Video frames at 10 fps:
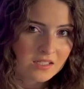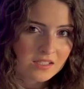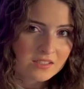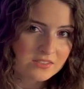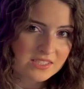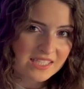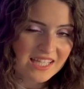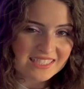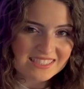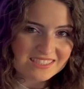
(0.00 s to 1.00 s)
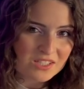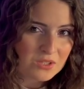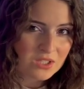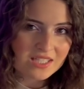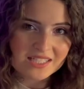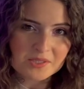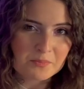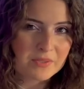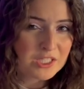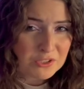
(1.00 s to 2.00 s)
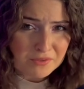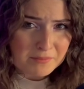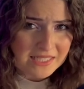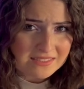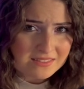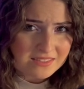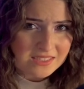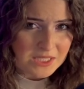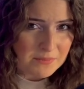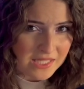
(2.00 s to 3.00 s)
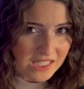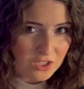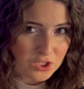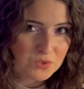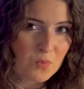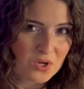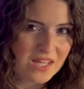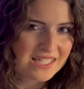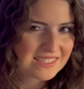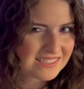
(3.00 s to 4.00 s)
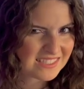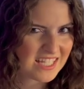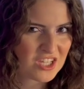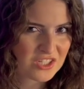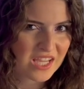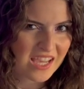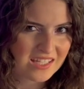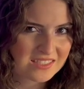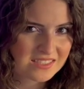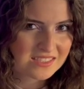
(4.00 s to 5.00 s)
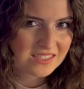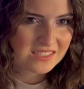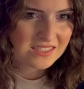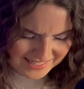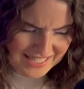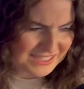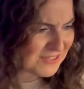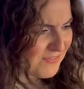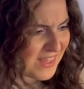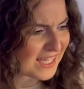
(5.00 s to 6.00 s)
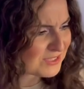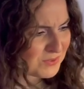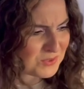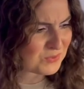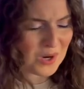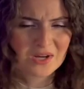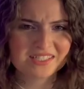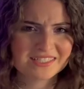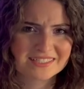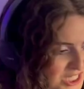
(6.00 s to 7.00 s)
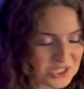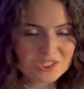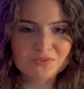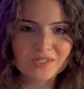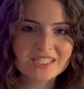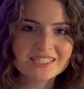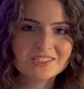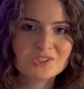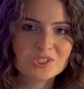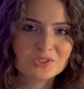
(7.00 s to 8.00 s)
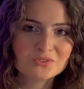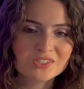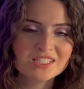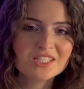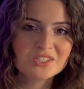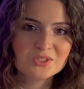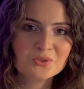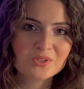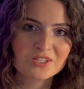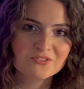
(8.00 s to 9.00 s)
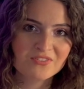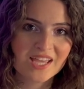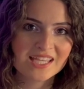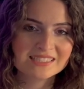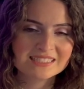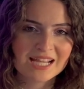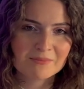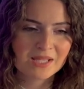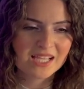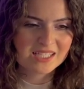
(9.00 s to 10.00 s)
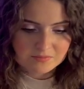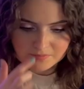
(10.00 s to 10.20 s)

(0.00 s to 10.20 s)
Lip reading: You see, that doesn't look like a pyramid. To me, it looks more like a staircase. As if that's what's wrong here. She's ranking children to their face, and I'm like,